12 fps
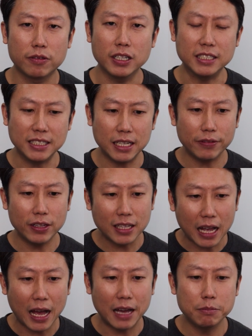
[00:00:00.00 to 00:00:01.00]
right? 7
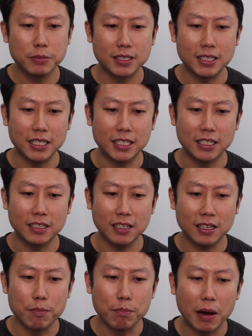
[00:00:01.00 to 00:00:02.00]
times the
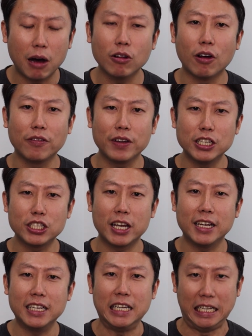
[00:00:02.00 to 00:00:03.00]
amount of
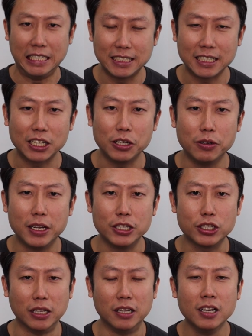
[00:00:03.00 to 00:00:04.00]
HKD in
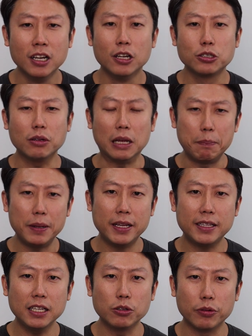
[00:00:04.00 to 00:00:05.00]
circulation. So the
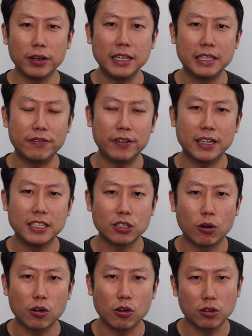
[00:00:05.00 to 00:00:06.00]
ability to really defend this
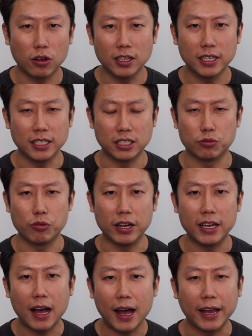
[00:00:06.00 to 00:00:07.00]
Hong Kong dollar is
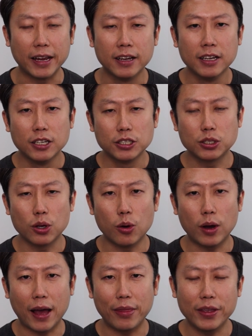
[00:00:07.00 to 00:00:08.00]
really high.
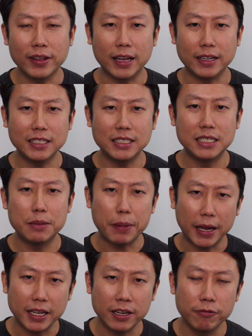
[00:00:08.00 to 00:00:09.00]
So I think that this
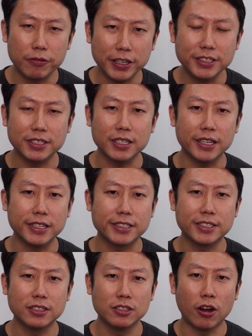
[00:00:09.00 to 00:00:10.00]
depegging risk
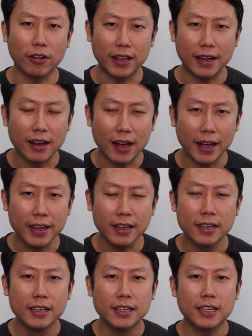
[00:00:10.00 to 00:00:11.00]
is not that high,
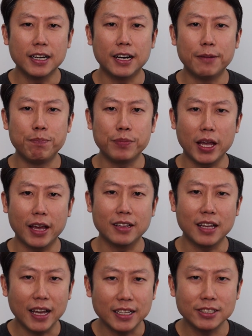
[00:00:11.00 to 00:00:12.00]

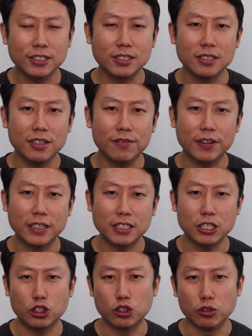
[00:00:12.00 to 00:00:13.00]
and hence
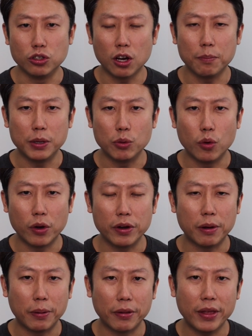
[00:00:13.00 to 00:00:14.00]
investors should not be
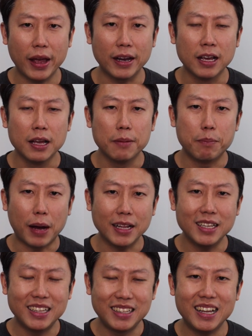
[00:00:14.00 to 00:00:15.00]
worried about that.
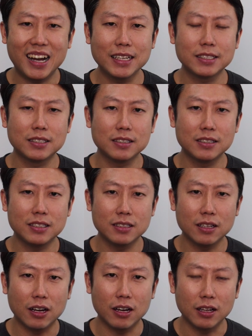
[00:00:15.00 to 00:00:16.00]
But it does,
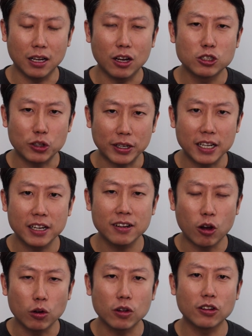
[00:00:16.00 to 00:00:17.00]
a strengthening
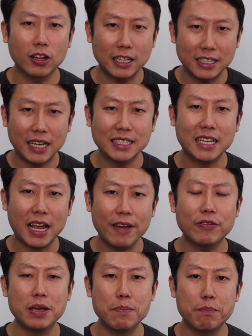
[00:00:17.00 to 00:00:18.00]
Hong Kong dollar does
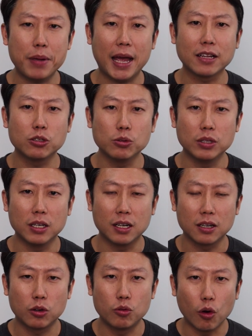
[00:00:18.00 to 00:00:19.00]
have an impact to
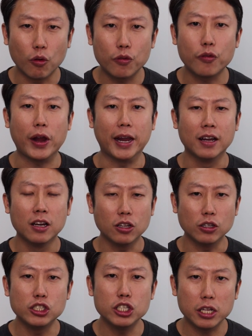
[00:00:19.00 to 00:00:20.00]
the growth rate,
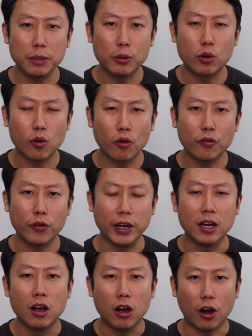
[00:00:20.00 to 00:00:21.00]
the GDP growth
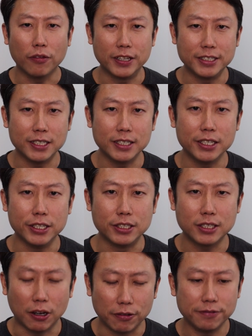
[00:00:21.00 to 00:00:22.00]
rate of the city
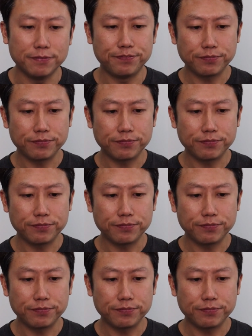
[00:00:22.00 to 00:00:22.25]
itself.